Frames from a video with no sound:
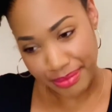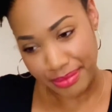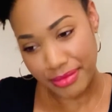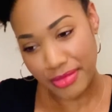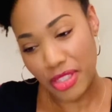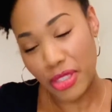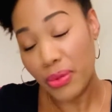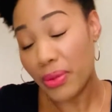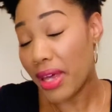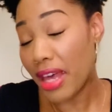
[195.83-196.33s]

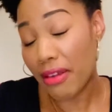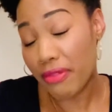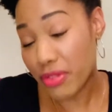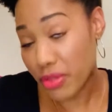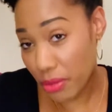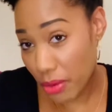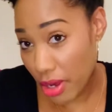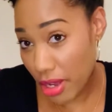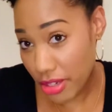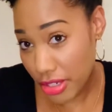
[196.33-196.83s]
you will have to
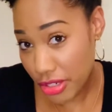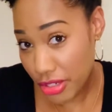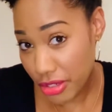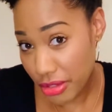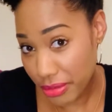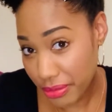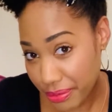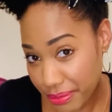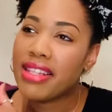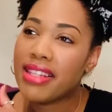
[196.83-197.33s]
watch.
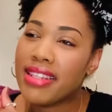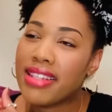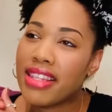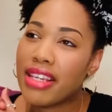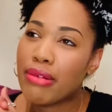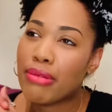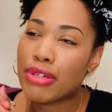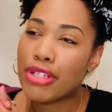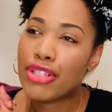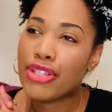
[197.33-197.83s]

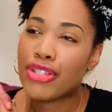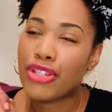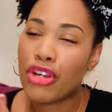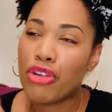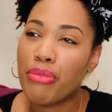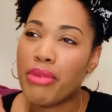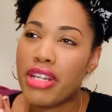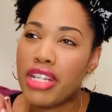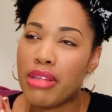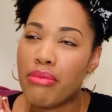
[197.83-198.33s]
There were so
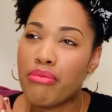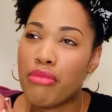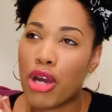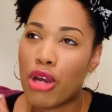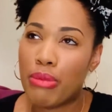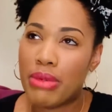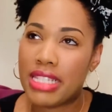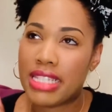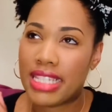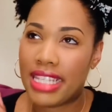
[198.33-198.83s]
many
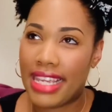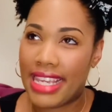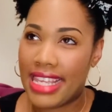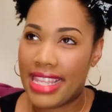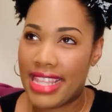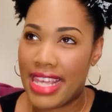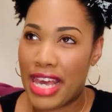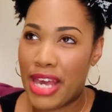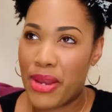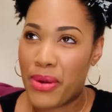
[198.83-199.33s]
moments
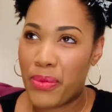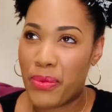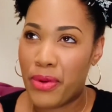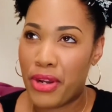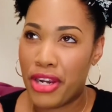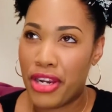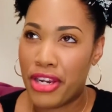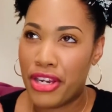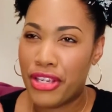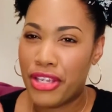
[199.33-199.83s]
like that
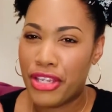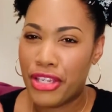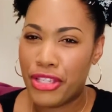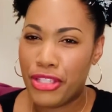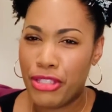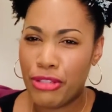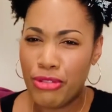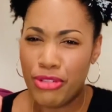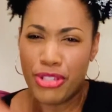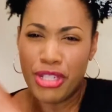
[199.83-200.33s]
where
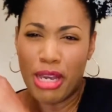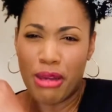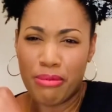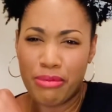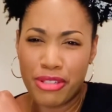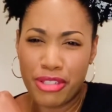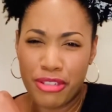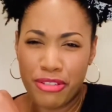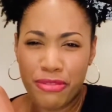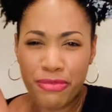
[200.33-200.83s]
you
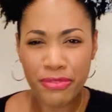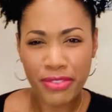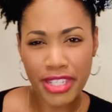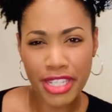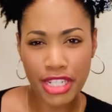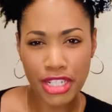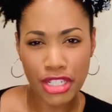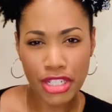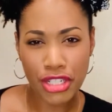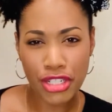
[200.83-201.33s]
jumped, you
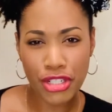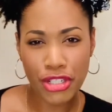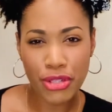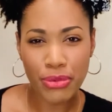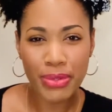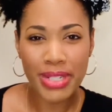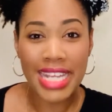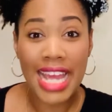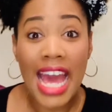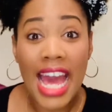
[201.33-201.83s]
flinched, you
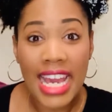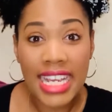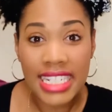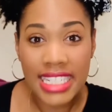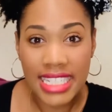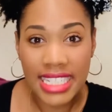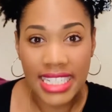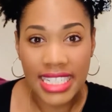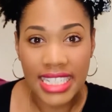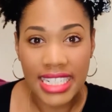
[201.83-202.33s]

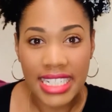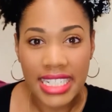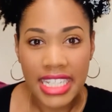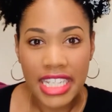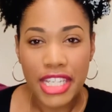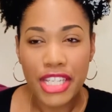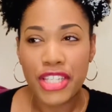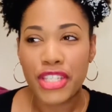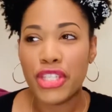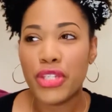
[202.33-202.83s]
reacted.
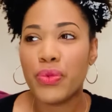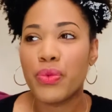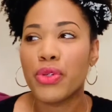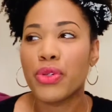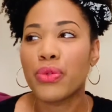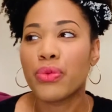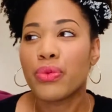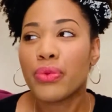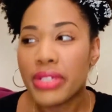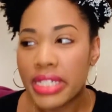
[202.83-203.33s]
You
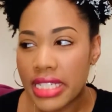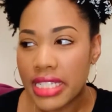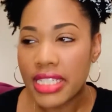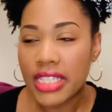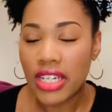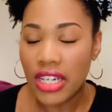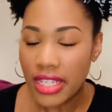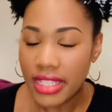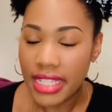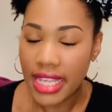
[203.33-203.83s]
were really
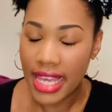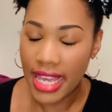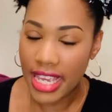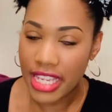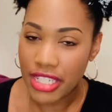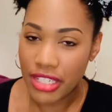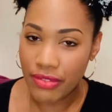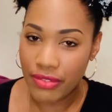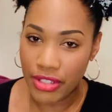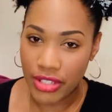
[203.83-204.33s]
on the
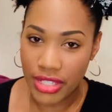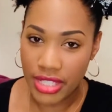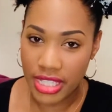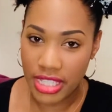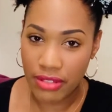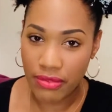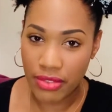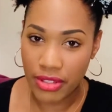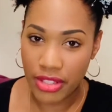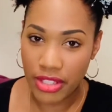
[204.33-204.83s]
edge of your
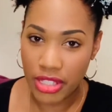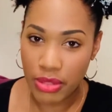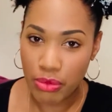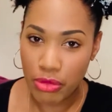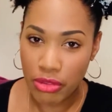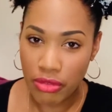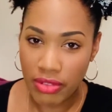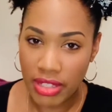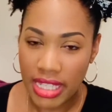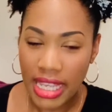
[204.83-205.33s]
seat for this
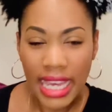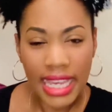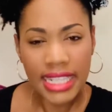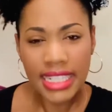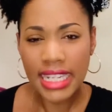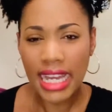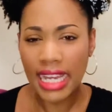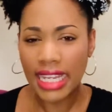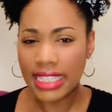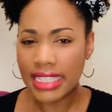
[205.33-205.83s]
movie, and
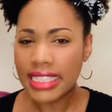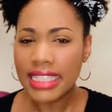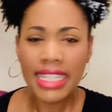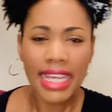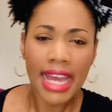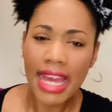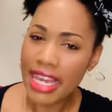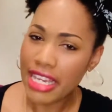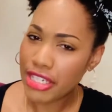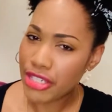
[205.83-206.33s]
not in the
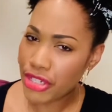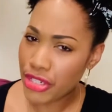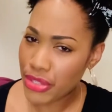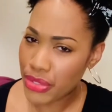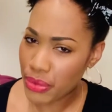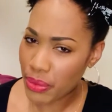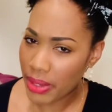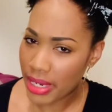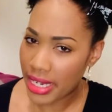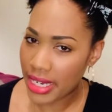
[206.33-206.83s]

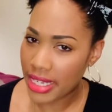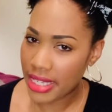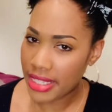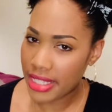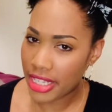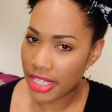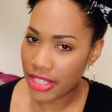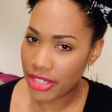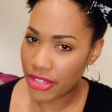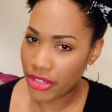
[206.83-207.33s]
anxious way
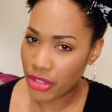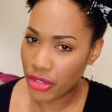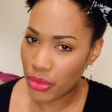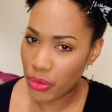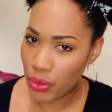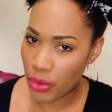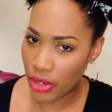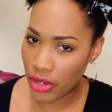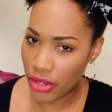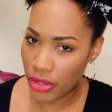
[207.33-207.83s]
that you
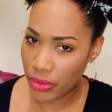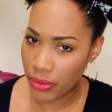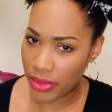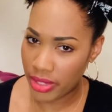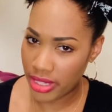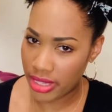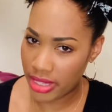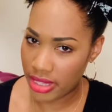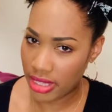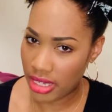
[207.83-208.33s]
were
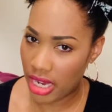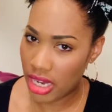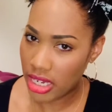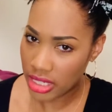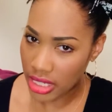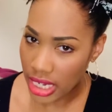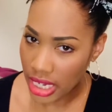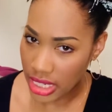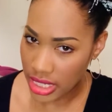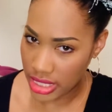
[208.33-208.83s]
with
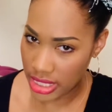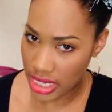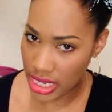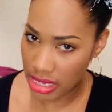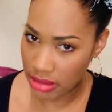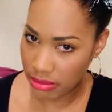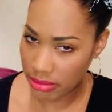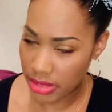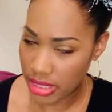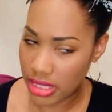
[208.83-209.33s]
Uncut
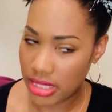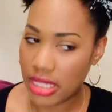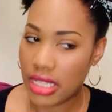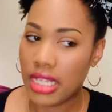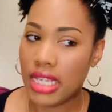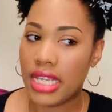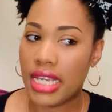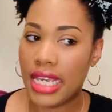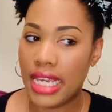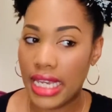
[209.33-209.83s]
Gems,
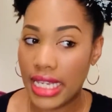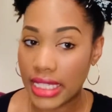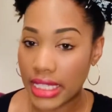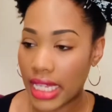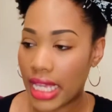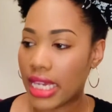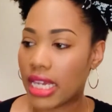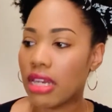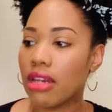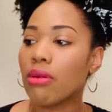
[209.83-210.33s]
in
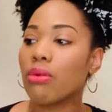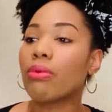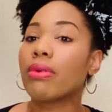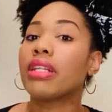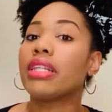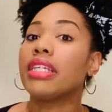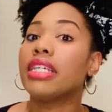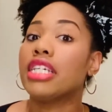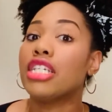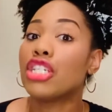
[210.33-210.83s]
like a
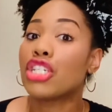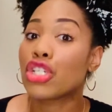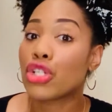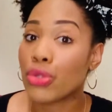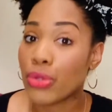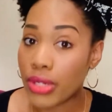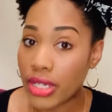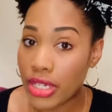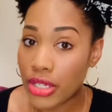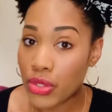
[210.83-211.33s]
really
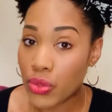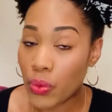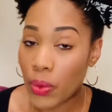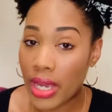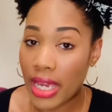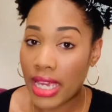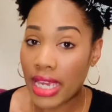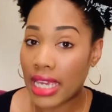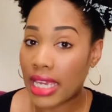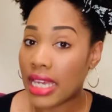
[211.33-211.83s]
intrigued
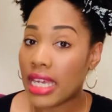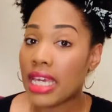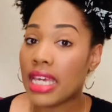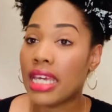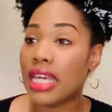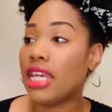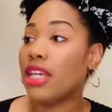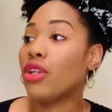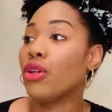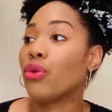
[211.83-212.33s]
way,
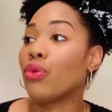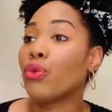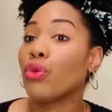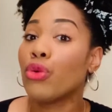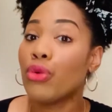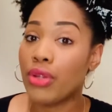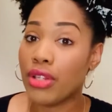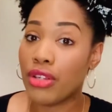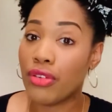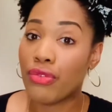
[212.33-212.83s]
in a
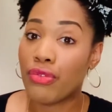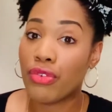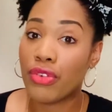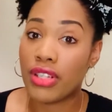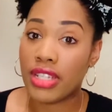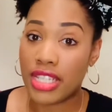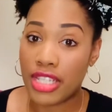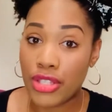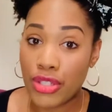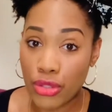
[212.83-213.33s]
rooting for
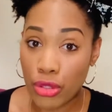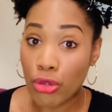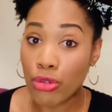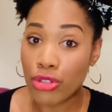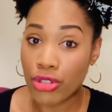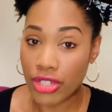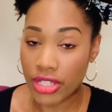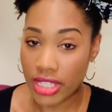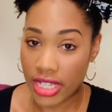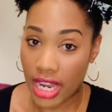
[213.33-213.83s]
these
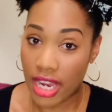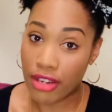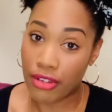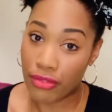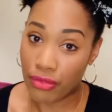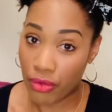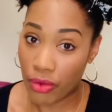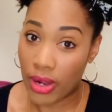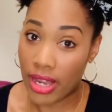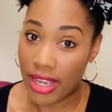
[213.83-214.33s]
soldiers kind
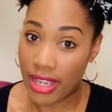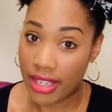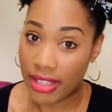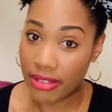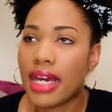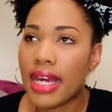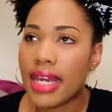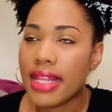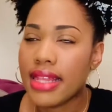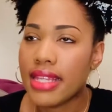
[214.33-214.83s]
of way.
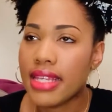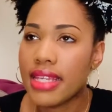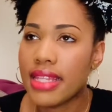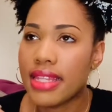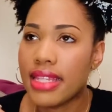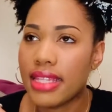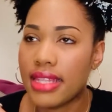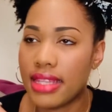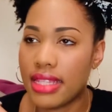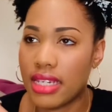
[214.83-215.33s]
I think
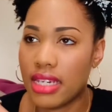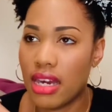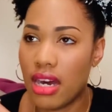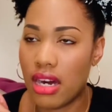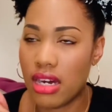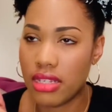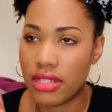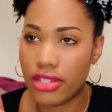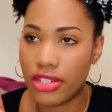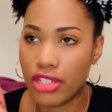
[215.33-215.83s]
that the
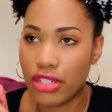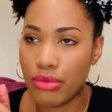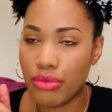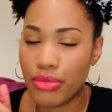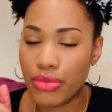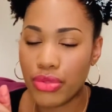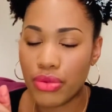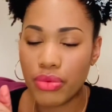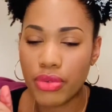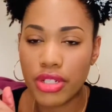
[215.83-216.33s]

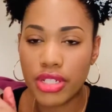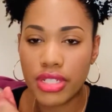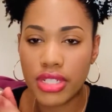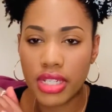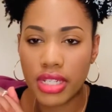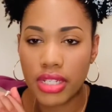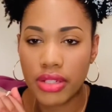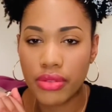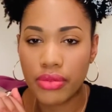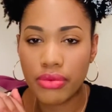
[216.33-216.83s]
costumes were
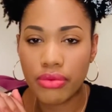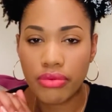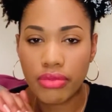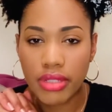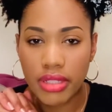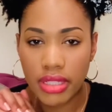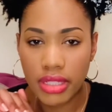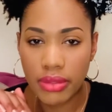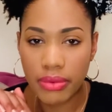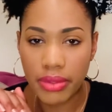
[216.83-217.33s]
done
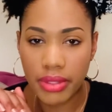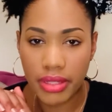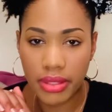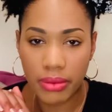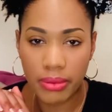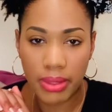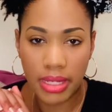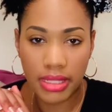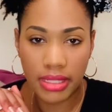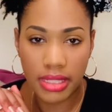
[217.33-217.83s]
really, really
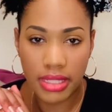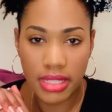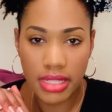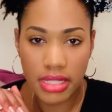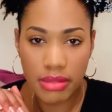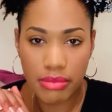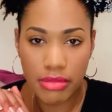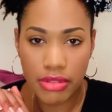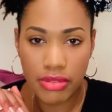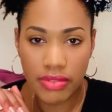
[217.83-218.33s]
well in
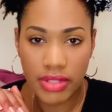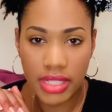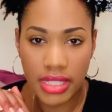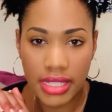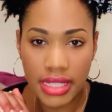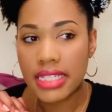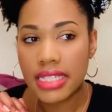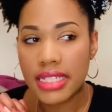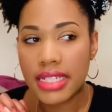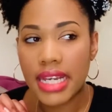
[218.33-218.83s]
this
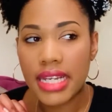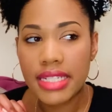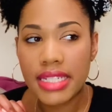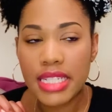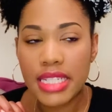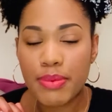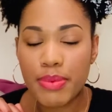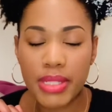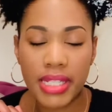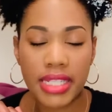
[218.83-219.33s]
movie, not
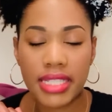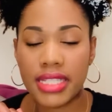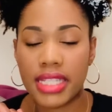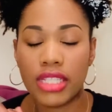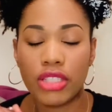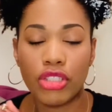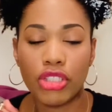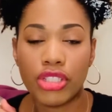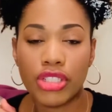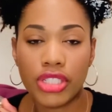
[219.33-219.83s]
just because they
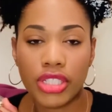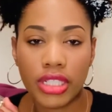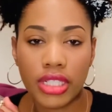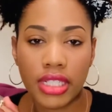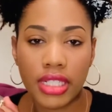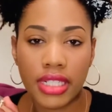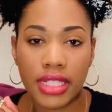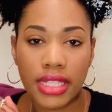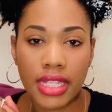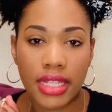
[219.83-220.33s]
looked
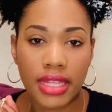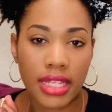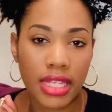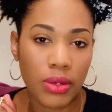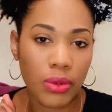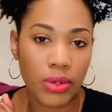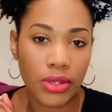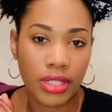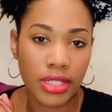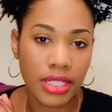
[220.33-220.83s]
good and that they
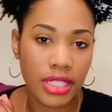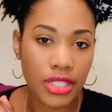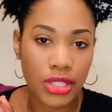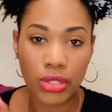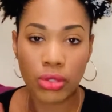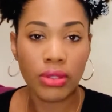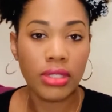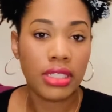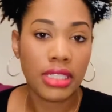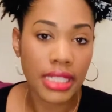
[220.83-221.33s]
were
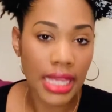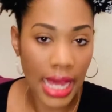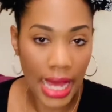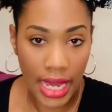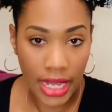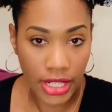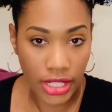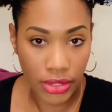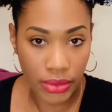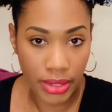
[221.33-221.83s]
historically
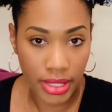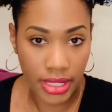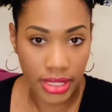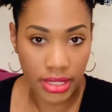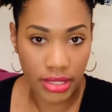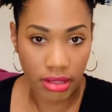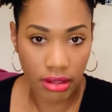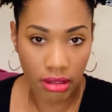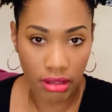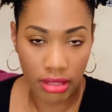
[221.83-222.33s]
accurate
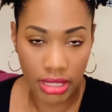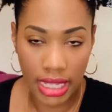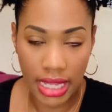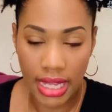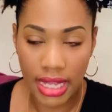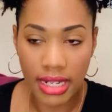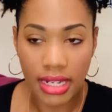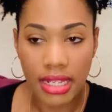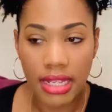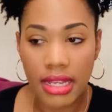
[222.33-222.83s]
and all
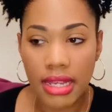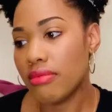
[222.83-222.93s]
that.